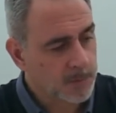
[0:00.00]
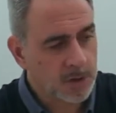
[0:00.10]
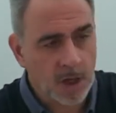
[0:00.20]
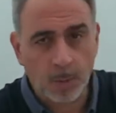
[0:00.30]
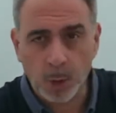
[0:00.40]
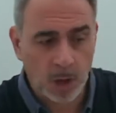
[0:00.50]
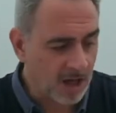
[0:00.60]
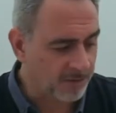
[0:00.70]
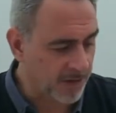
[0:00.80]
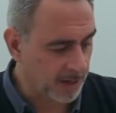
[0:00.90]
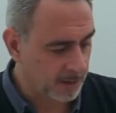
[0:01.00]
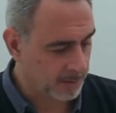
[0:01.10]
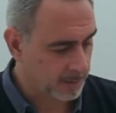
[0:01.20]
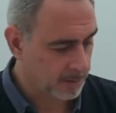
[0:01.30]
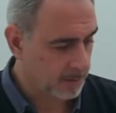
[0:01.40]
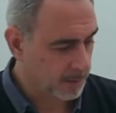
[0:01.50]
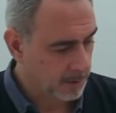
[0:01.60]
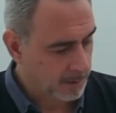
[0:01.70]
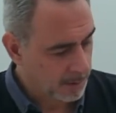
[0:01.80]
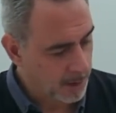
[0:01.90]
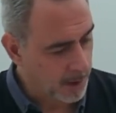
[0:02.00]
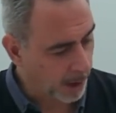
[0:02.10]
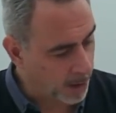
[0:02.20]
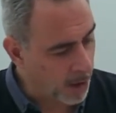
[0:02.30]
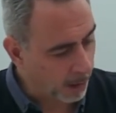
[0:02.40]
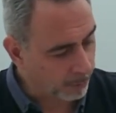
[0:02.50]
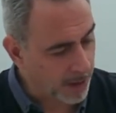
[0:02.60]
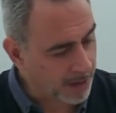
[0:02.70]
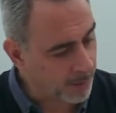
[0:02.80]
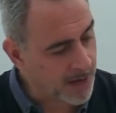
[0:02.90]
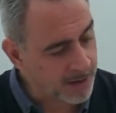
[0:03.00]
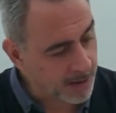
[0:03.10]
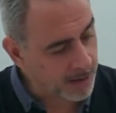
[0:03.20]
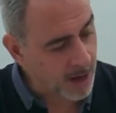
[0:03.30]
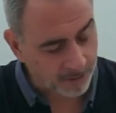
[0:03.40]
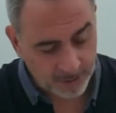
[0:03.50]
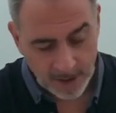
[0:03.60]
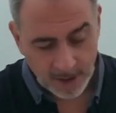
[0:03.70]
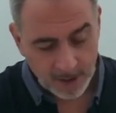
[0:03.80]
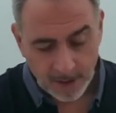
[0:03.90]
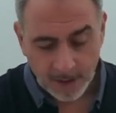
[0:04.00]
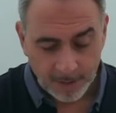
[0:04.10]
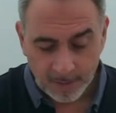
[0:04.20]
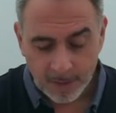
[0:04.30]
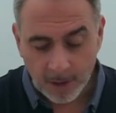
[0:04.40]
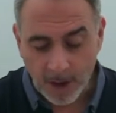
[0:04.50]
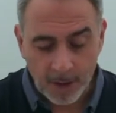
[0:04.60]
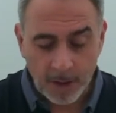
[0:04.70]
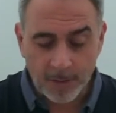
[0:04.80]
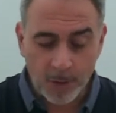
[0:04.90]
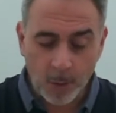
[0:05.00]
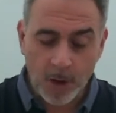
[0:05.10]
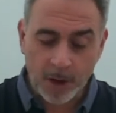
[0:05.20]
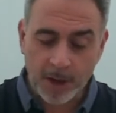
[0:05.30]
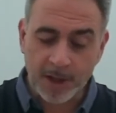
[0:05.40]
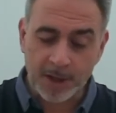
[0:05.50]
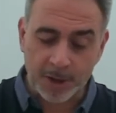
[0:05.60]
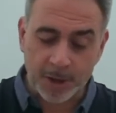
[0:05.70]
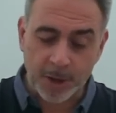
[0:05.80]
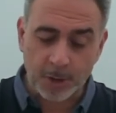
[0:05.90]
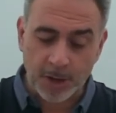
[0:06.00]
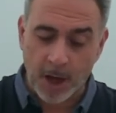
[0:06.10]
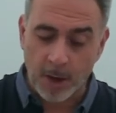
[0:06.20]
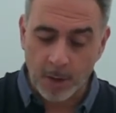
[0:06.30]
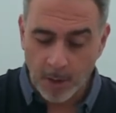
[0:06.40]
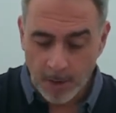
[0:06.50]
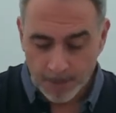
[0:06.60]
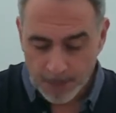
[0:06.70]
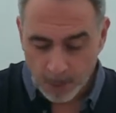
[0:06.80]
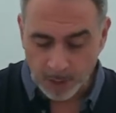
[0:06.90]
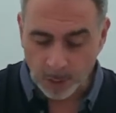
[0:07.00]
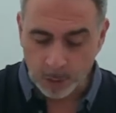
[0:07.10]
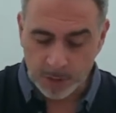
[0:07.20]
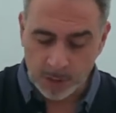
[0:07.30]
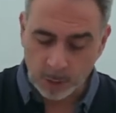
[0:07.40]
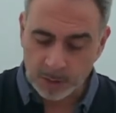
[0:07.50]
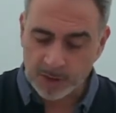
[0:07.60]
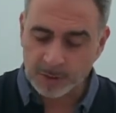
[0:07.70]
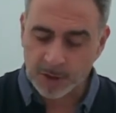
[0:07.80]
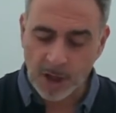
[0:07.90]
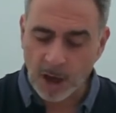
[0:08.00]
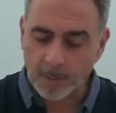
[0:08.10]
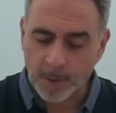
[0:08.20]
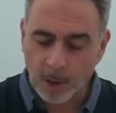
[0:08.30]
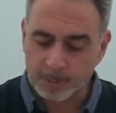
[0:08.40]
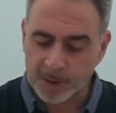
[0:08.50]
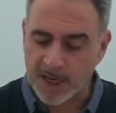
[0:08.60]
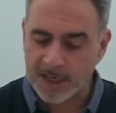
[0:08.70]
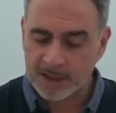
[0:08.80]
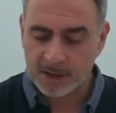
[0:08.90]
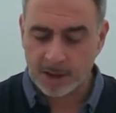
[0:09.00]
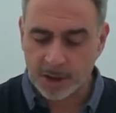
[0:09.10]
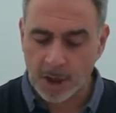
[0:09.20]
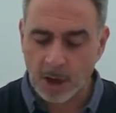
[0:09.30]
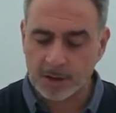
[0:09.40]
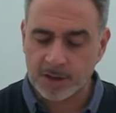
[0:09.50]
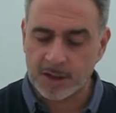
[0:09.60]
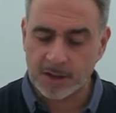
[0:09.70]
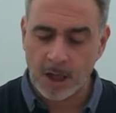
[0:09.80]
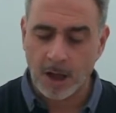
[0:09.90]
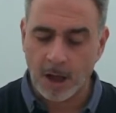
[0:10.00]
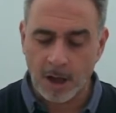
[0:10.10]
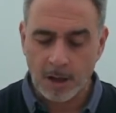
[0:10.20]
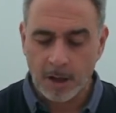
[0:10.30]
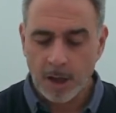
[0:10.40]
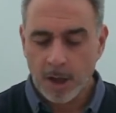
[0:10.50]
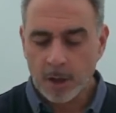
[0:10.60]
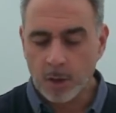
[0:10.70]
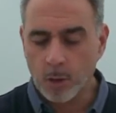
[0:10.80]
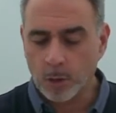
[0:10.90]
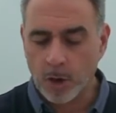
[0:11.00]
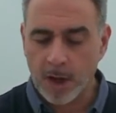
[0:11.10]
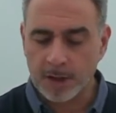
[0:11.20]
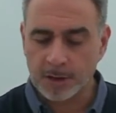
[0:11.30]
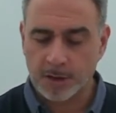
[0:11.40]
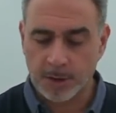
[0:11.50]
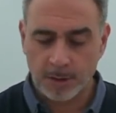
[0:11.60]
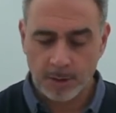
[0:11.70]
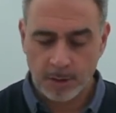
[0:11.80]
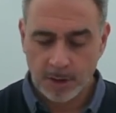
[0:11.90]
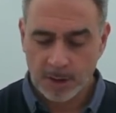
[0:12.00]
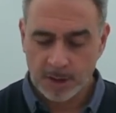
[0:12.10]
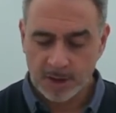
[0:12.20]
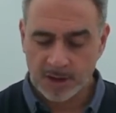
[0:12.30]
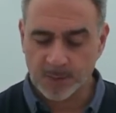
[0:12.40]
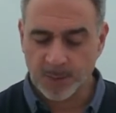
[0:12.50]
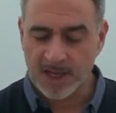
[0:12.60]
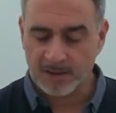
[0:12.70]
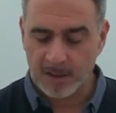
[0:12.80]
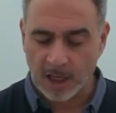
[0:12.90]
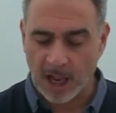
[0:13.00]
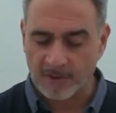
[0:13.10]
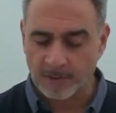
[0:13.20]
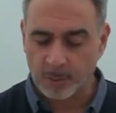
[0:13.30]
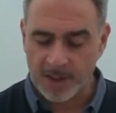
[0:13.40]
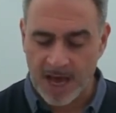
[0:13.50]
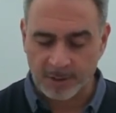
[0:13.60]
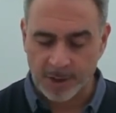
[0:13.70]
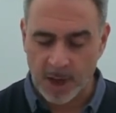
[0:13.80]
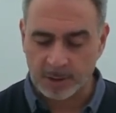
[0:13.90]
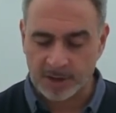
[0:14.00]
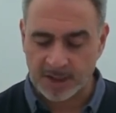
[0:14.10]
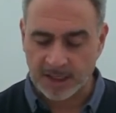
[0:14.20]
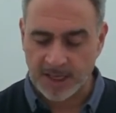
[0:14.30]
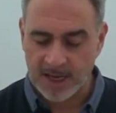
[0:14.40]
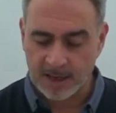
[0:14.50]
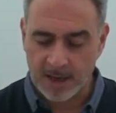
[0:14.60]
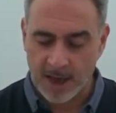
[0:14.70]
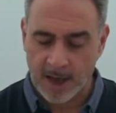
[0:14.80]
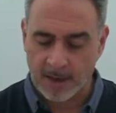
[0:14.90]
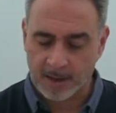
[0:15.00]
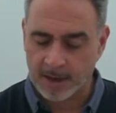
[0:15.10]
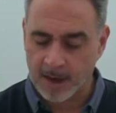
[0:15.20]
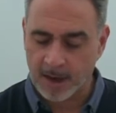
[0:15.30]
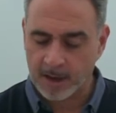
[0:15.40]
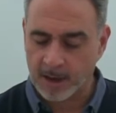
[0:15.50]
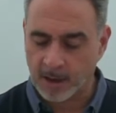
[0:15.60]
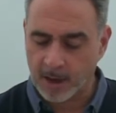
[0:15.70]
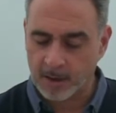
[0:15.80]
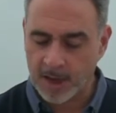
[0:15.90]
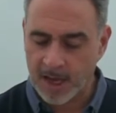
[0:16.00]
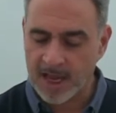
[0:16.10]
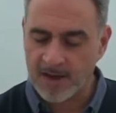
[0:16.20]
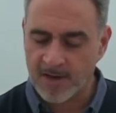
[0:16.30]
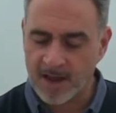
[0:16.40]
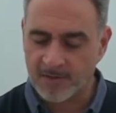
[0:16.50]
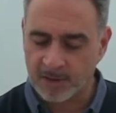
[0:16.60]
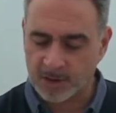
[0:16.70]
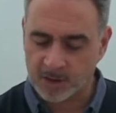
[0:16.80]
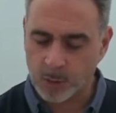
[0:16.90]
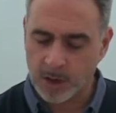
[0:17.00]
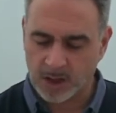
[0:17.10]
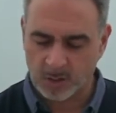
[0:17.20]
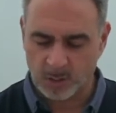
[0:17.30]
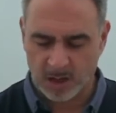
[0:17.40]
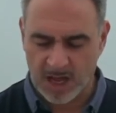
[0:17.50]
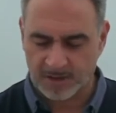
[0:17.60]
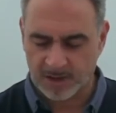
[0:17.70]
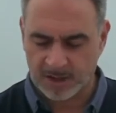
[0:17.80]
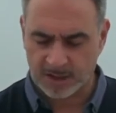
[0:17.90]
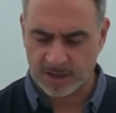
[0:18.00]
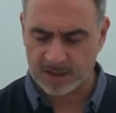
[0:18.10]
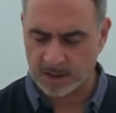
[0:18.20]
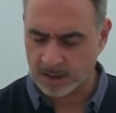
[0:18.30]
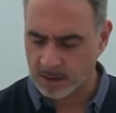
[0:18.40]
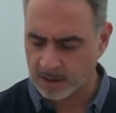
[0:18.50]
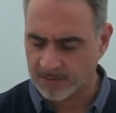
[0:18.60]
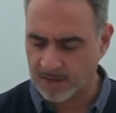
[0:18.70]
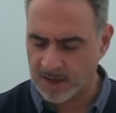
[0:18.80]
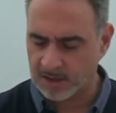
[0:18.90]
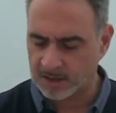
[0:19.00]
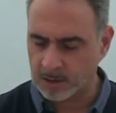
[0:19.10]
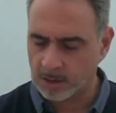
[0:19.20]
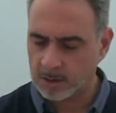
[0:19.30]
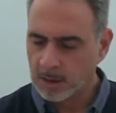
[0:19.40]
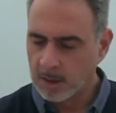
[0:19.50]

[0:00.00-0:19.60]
double gloving. I can't recommend it enough. You know, if you're working in a studio with all sorts of sharp objects, the chances are you're going to split the glove without noticing it. And you know, even just working with leathers, he says, I can't even get this on,